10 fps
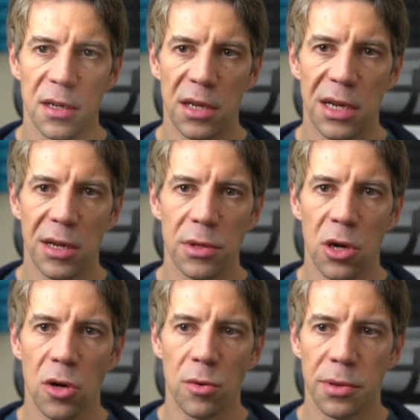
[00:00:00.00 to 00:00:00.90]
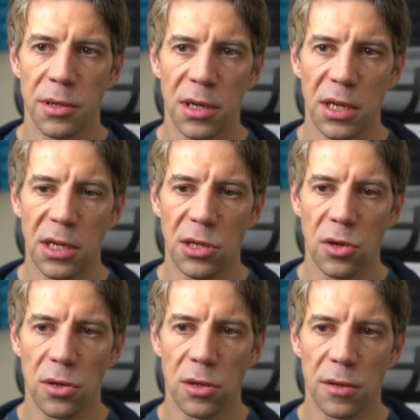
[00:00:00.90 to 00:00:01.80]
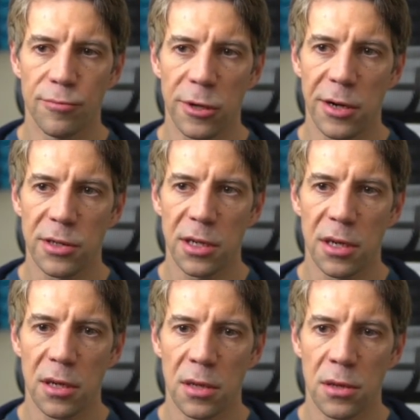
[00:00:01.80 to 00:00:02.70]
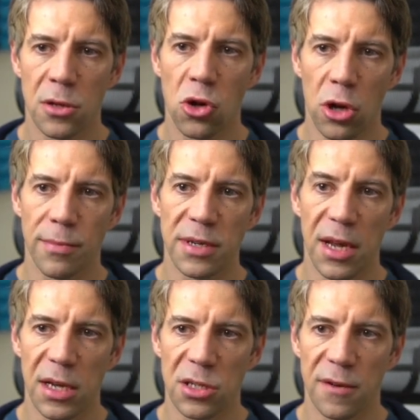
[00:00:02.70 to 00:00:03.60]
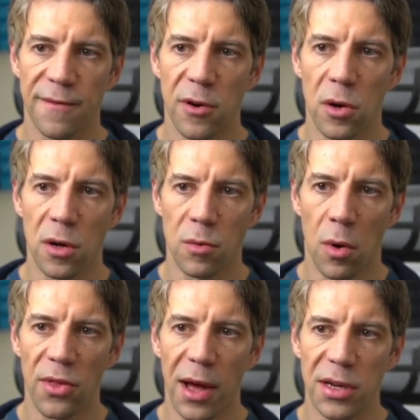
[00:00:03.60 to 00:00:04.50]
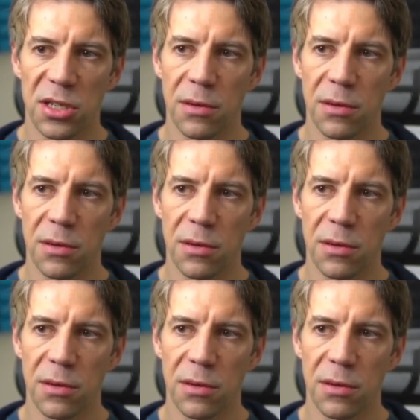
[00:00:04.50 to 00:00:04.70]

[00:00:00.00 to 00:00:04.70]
it will open in your browser the documentation for what that actually